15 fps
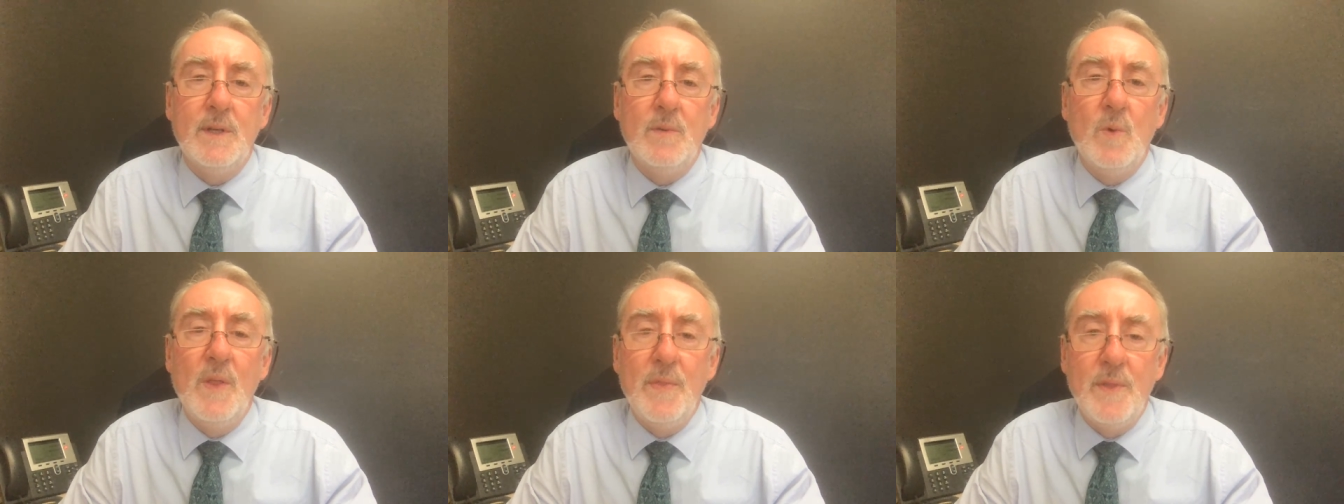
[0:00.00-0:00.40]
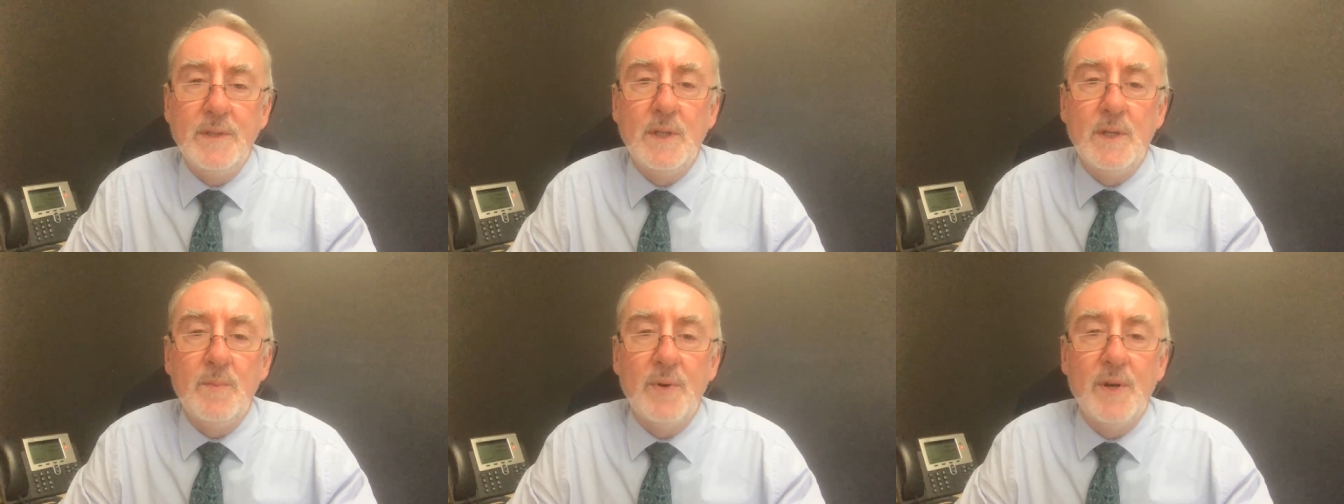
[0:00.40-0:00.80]
one thing
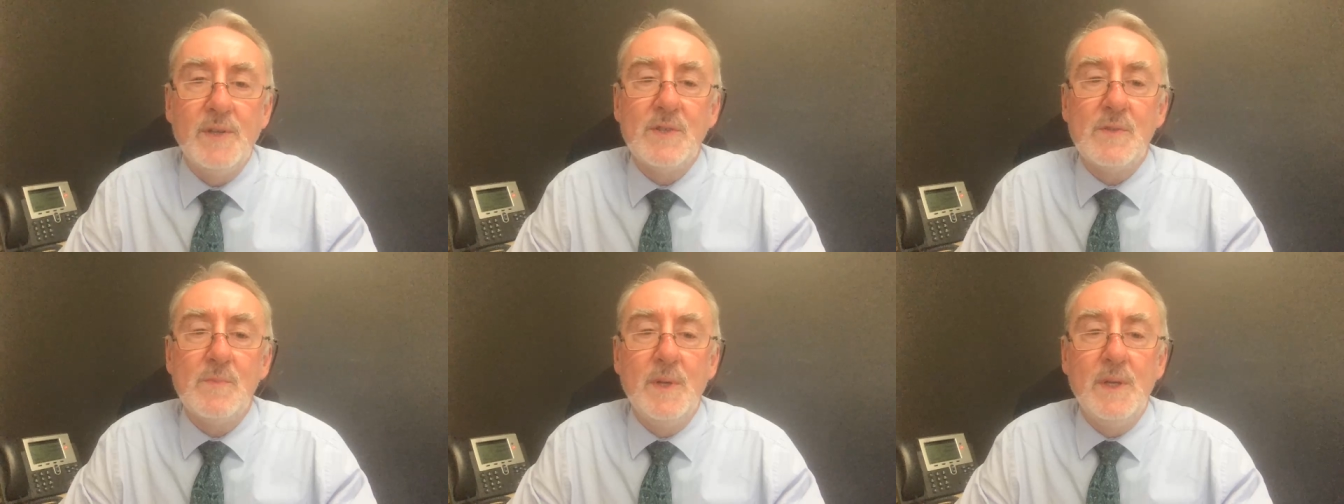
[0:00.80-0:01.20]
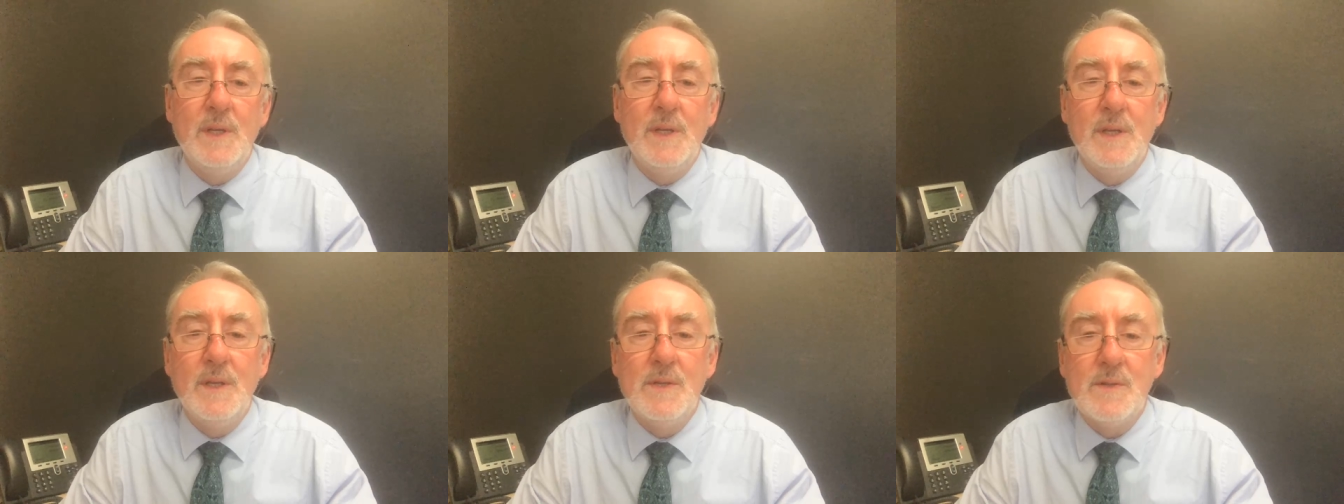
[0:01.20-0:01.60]
that impresses me
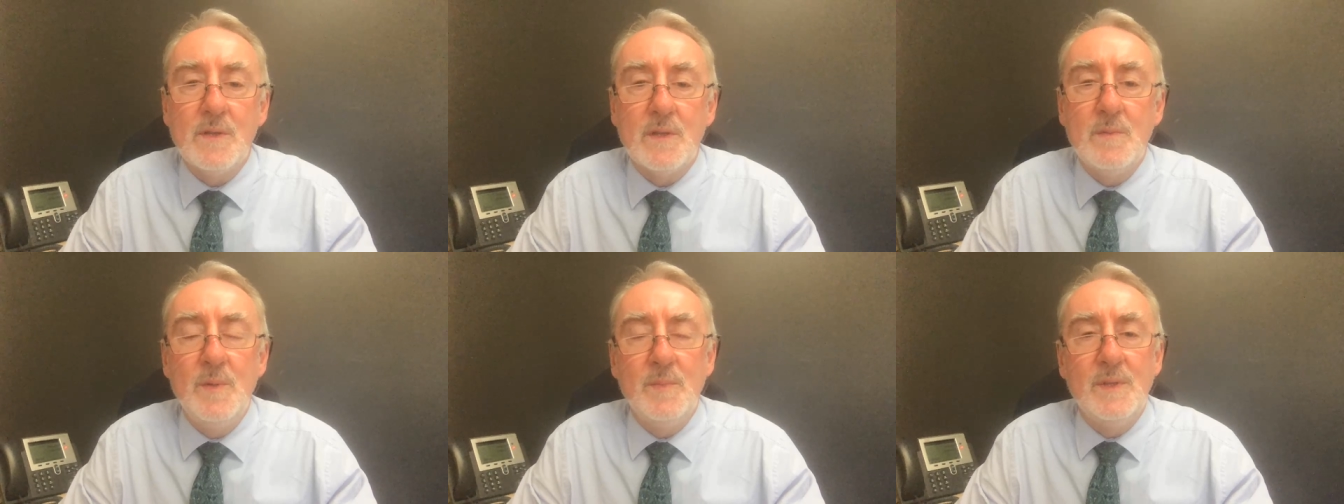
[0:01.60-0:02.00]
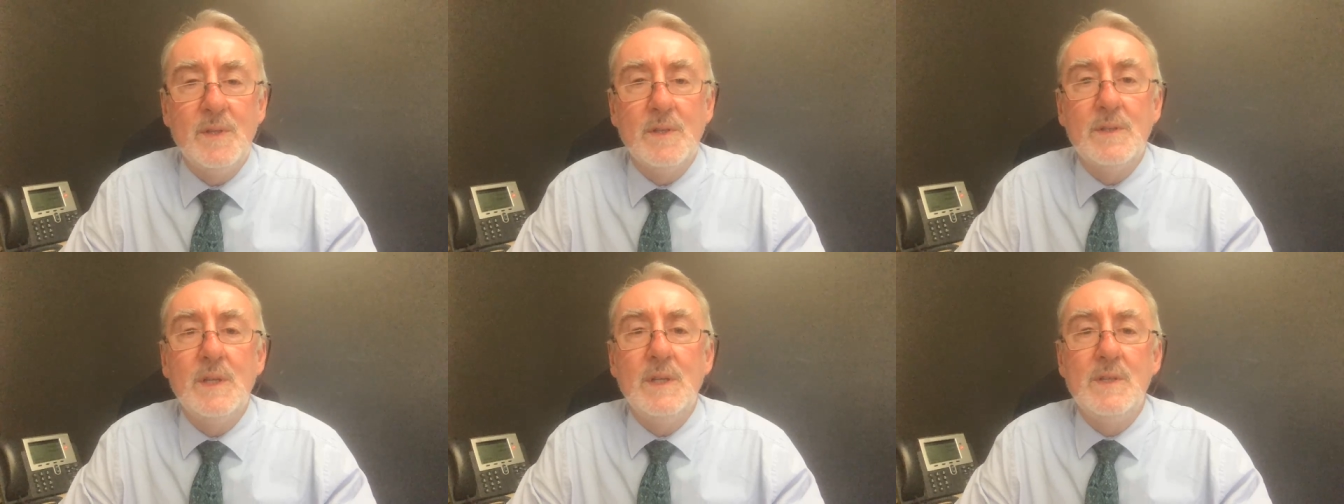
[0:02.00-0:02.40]
is the commitment
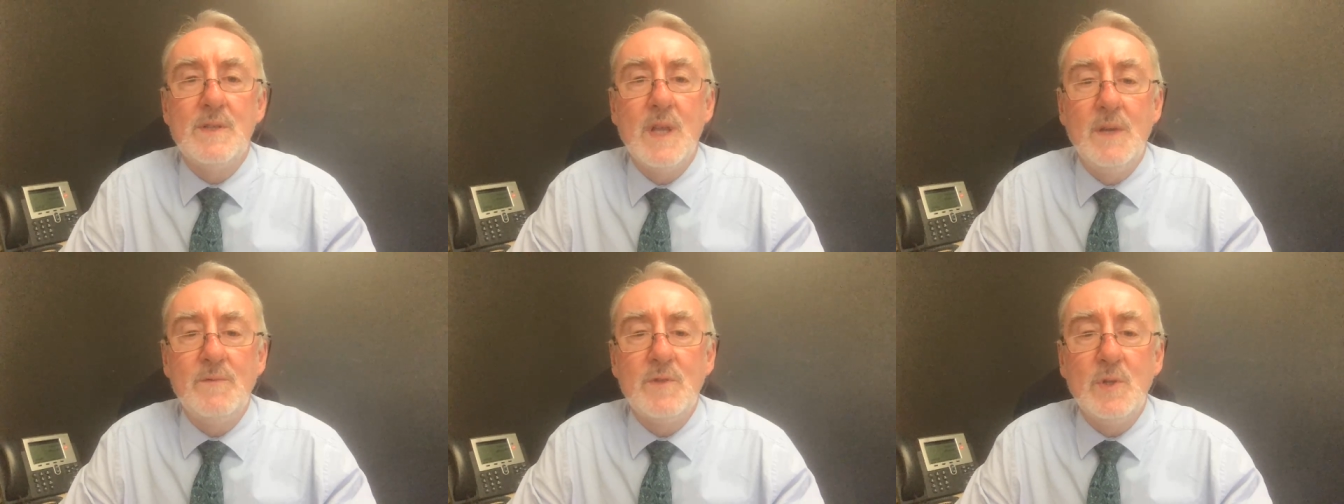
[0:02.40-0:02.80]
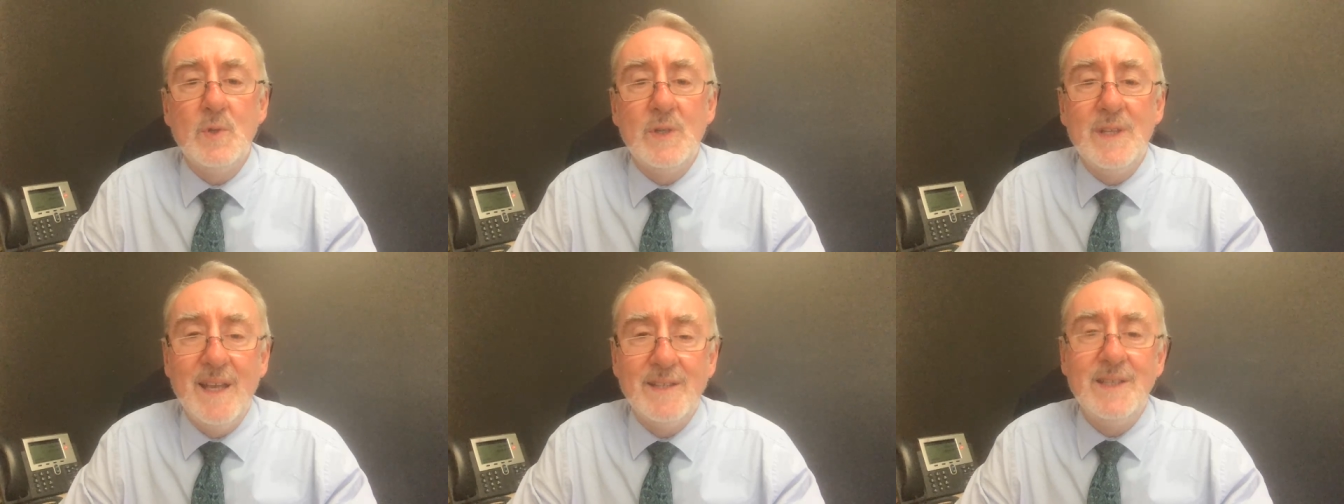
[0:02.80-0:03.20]
that teachers have to
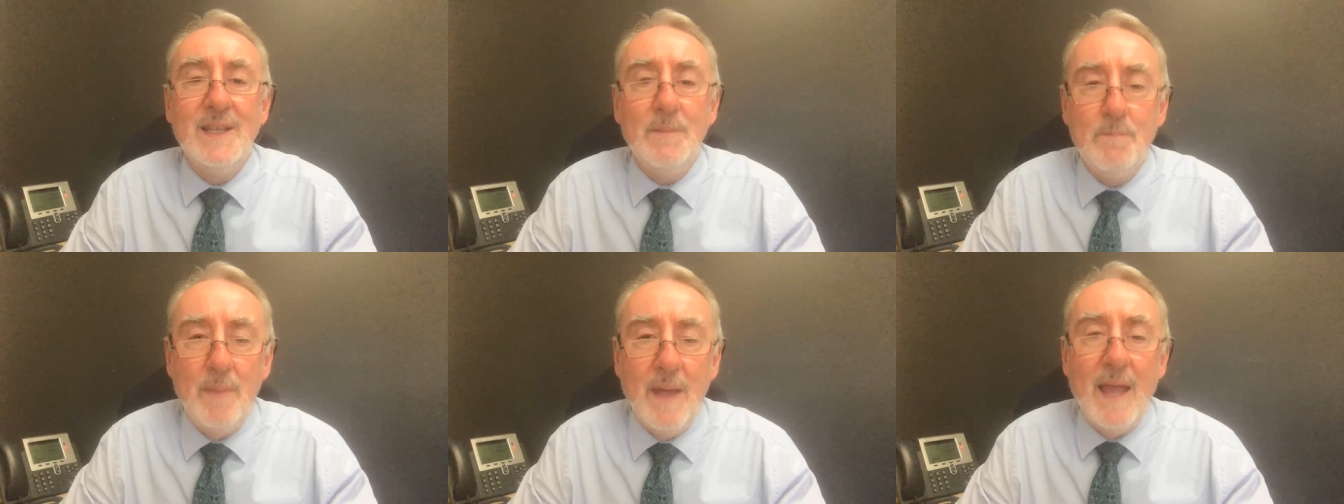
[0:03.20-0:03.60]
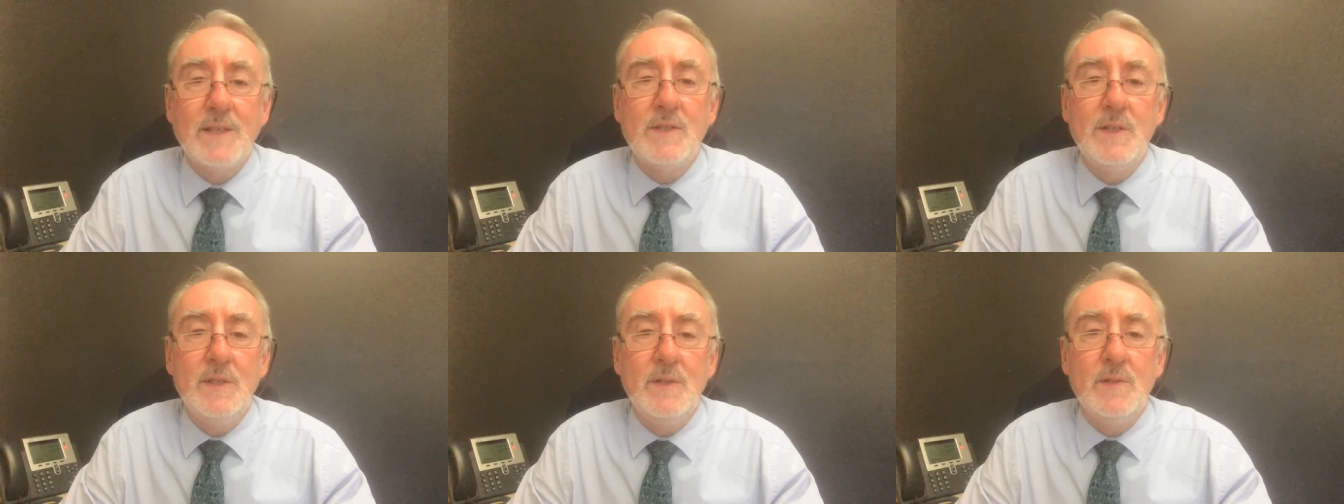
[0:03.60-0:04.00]
getting
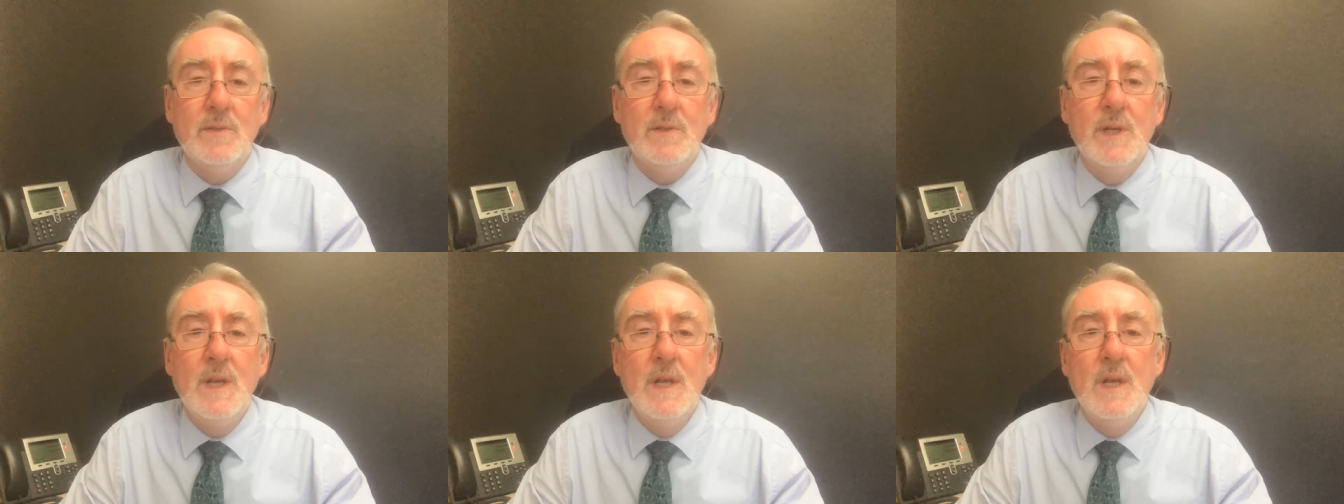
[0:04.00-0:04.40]
back to you